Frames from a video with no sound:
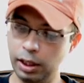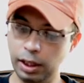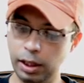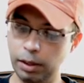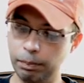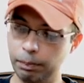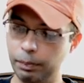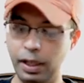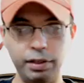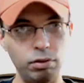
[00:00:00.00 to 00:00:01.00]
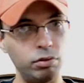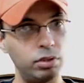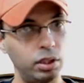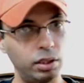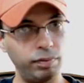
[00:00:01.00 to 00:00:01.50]
I
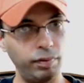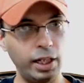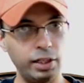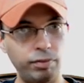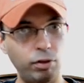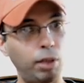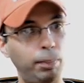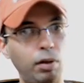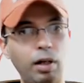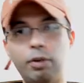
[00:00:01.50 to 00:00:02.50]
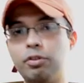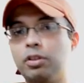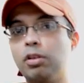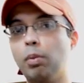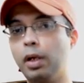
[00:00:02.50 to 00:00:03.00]
used this flash for a couple of hours
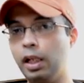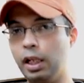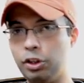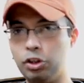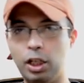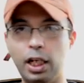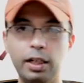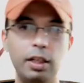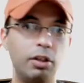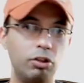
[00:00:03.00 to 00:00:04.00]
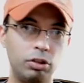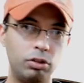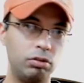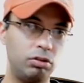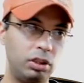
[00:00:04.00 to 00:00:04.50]
in a wedding I shot just
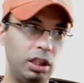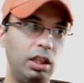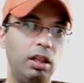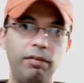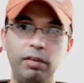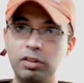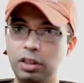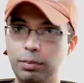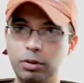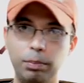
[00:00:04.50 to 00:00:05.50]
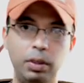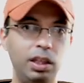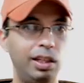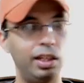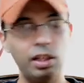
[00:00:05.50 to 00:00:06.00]
to see if it skips a
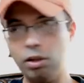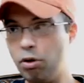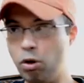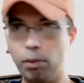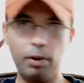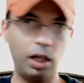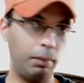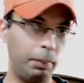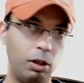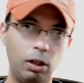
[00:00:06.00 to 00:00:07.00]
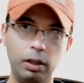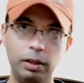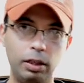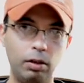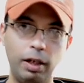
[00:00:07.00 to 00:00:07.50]
beat. No problem at all.
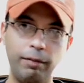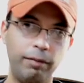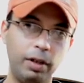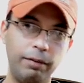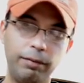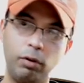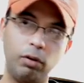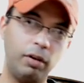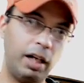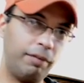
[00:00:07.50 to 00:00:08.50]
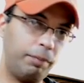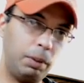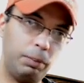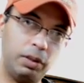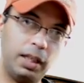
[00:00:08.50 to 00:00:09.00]
I photograph
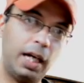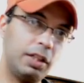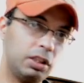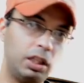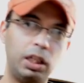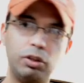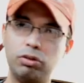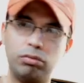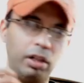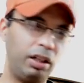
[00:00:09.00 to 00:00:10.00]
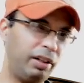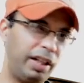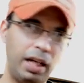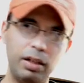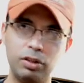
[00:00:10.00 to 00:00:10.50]
people dancing and just regular
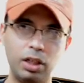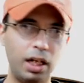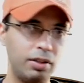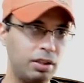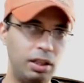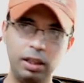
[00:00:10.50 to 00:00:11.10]
candid shots.